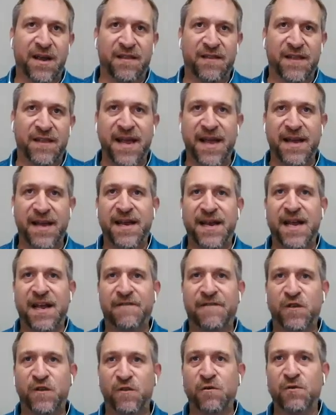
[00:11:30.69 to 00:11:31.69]
they had to
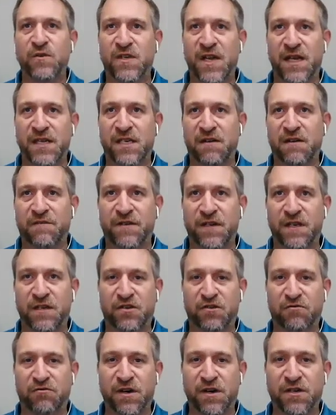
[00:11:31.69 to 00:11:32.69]
have two sets of
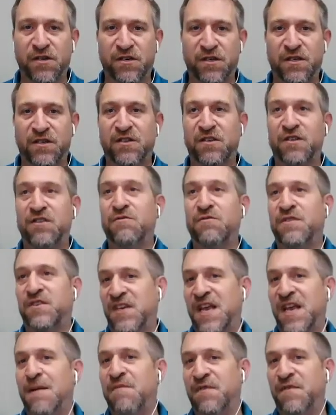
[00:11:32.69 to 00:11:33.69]
instructions to do the
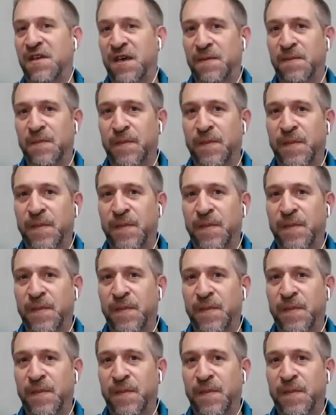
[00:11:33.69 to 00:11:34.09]
same thing.